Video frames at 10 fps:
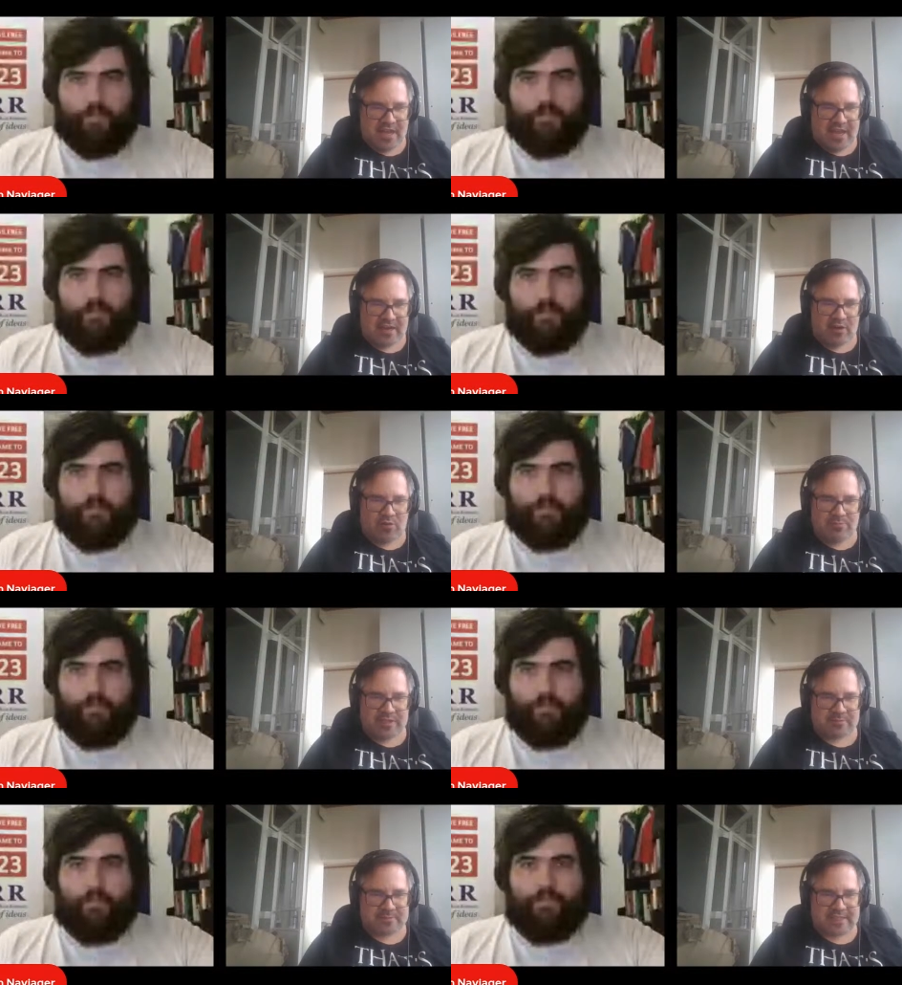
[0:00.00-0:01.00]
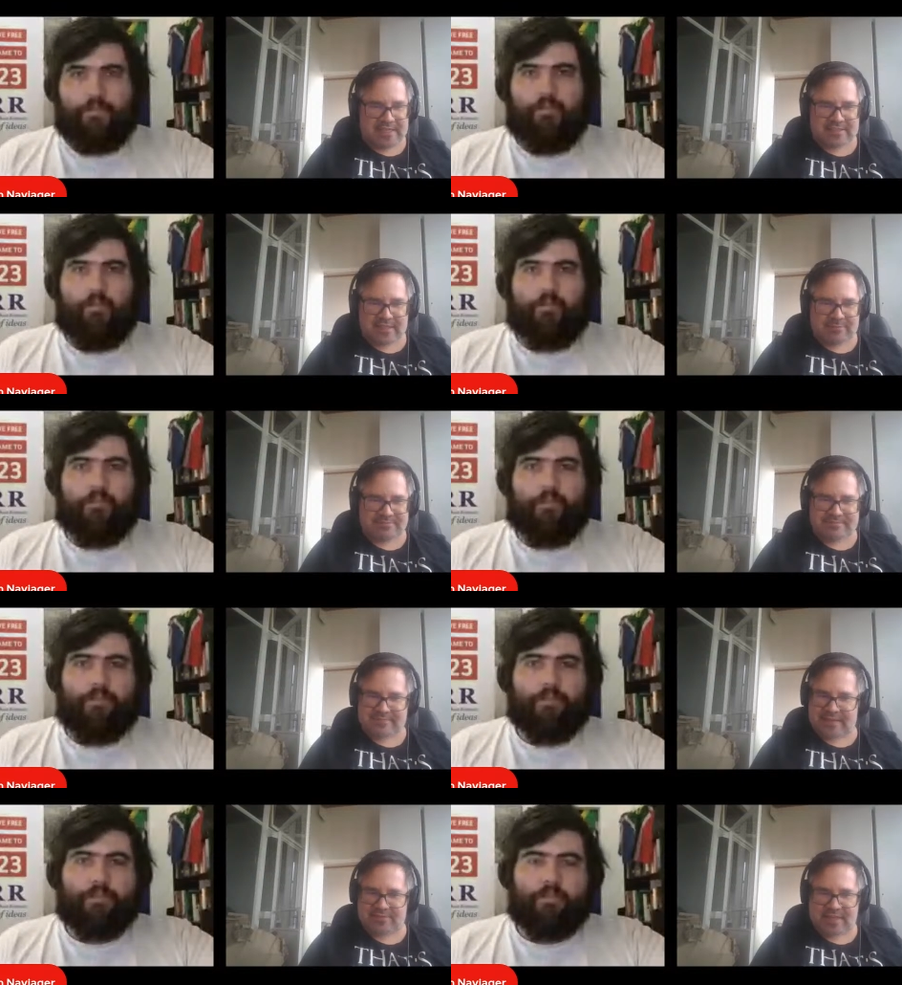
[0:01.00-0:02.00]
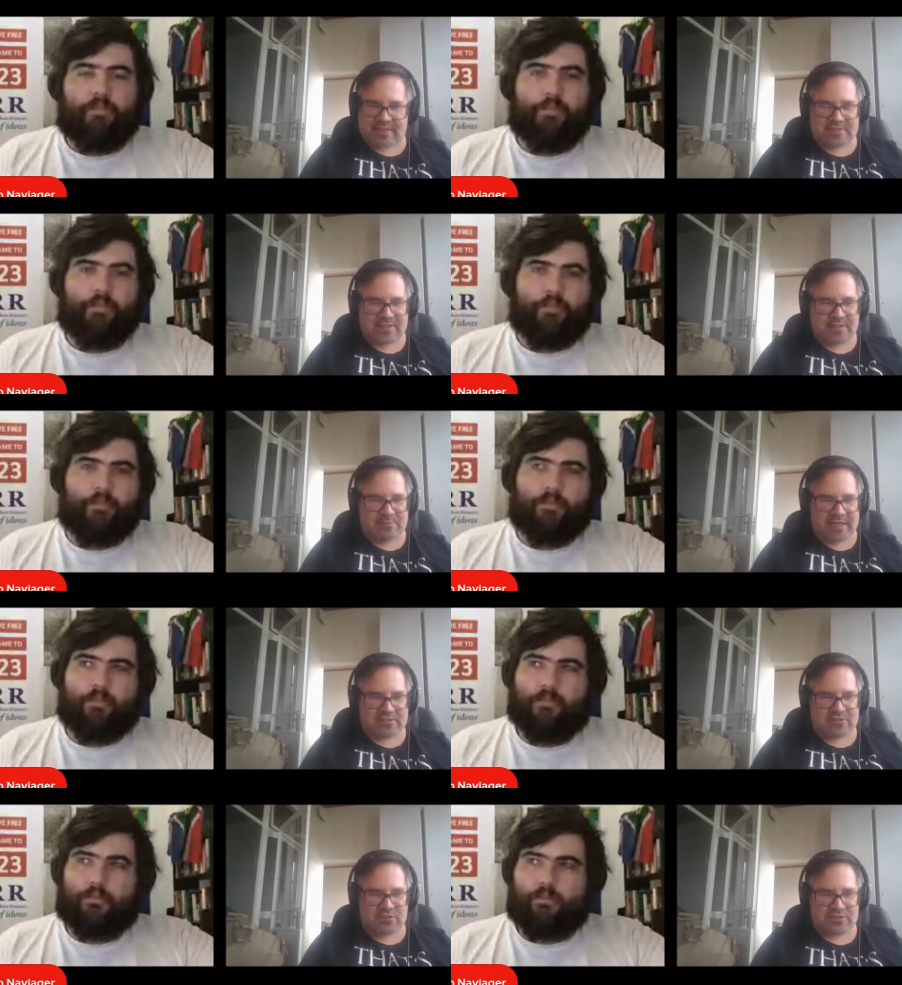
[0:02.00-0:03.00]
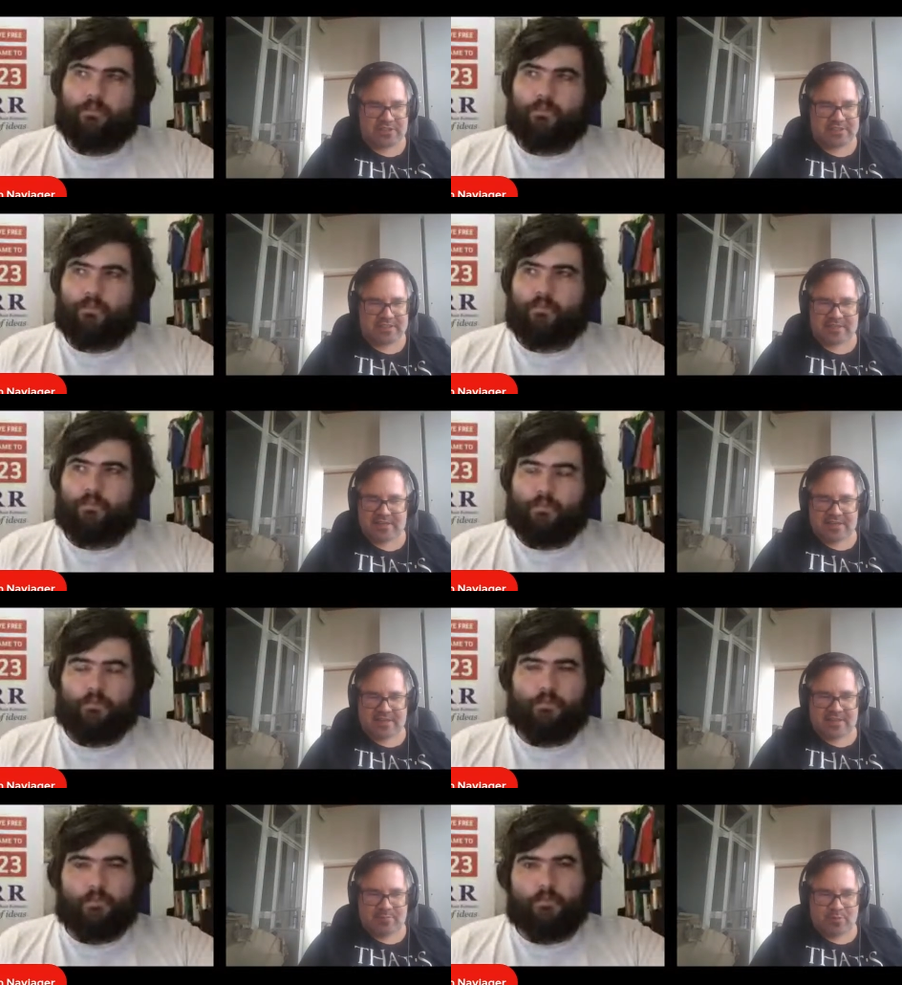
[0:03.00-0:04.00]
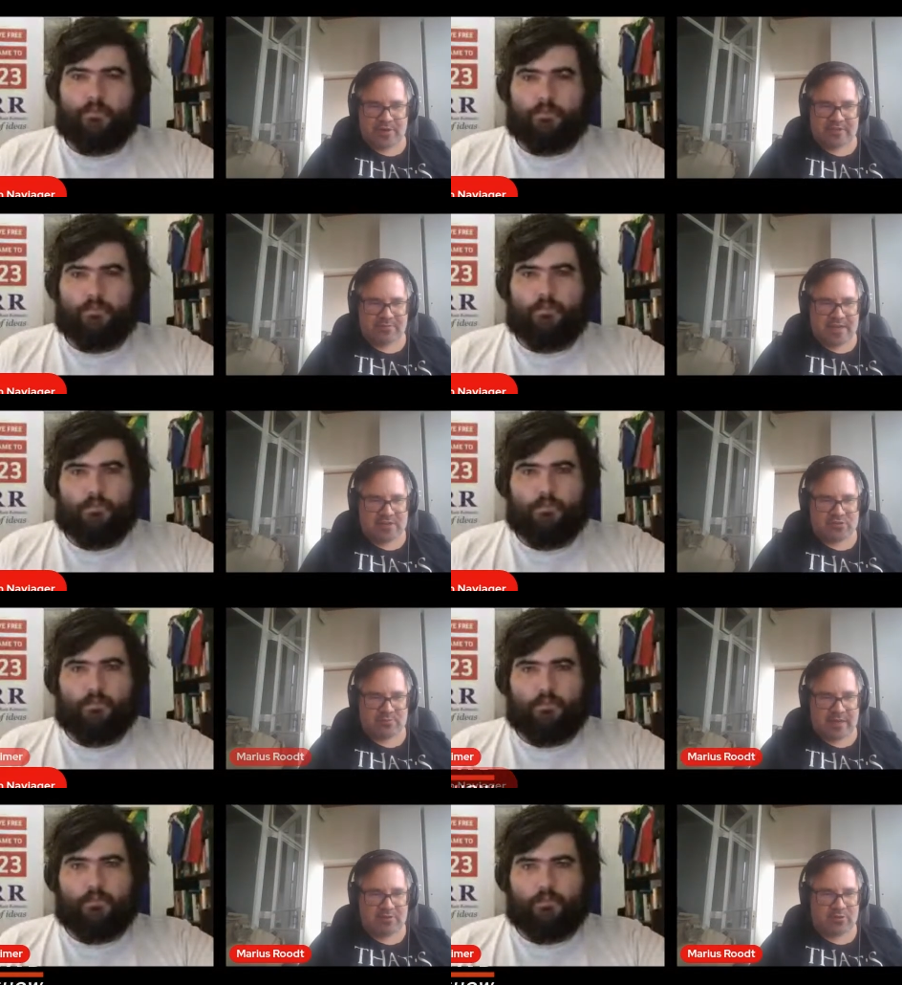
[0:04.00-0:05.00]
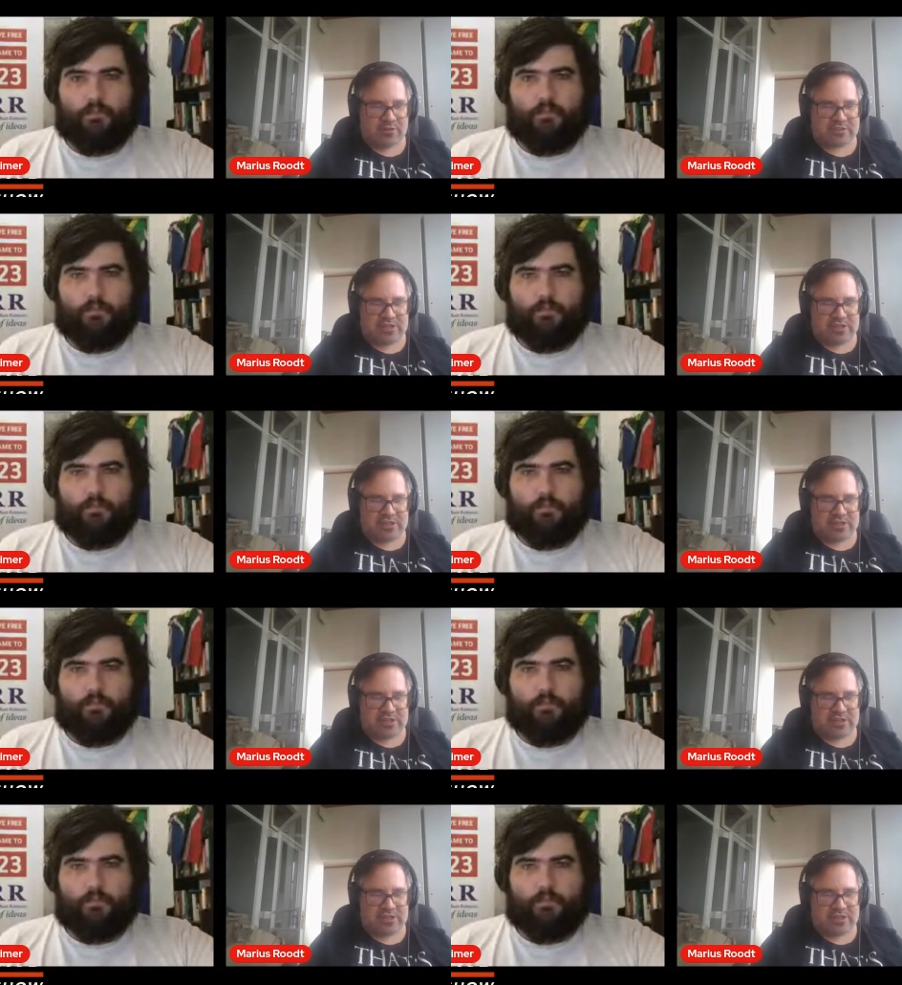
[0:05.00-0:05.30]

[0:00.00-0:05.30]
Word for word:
Speaker 1: And I wouldn't be surprised um, if South Africa might start reaching that point fairly soon. Maybe not with